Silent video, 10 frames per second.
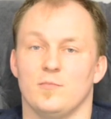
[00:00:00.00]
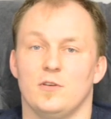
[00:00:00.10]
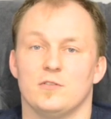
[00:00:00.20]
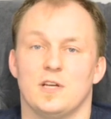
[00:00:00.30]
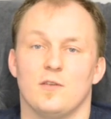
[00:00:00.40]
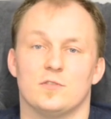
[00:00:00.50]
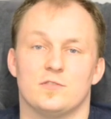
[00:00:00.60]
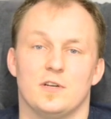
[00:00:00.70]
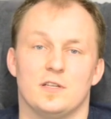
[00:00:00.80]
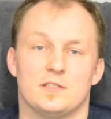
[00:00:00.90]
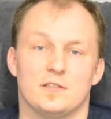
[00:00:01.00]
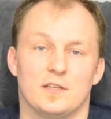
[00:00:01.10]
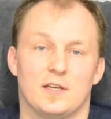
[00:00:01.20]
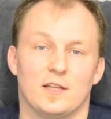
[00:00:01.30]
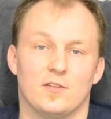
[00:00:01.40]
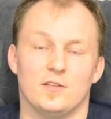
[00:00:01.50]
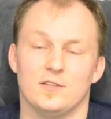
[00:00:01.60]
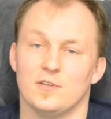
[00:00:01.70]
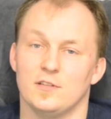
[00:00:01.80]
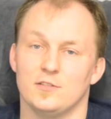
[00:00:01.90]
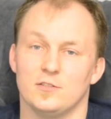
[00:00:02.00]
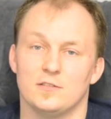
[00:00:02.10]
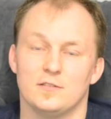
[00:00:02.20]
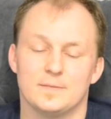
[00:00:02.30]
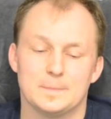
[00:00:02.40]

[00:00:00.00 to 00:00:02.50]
because I was raised in the Catholic religion.